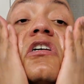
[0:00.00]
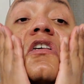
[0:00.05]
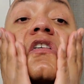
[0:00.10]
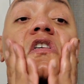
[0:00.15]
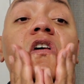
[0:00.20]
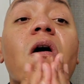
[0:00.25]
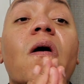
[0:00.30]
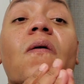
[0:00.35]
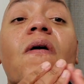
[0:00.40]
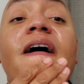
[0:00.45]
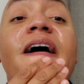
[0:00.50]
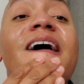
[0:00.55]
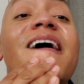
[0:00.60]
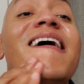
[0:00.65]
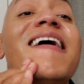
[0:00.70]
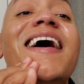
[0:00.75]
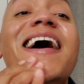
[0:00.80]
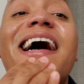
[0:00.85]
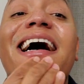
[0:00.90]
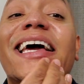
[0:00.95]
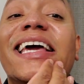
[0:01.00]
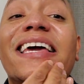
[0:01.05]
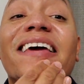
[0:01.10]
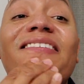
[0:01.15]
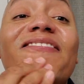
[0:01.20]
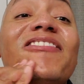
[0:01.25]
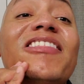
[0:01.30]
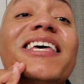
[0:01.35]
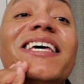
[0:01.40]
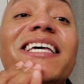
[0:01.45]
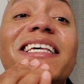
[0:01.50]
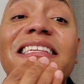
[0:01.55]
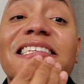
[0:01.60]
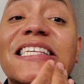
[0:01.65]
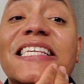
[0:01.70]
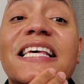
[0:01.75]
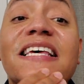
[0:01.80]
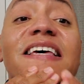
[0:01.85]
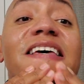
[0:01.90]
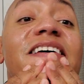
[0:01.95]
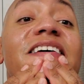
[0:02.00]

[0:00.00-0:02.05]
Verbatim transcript: So I give this,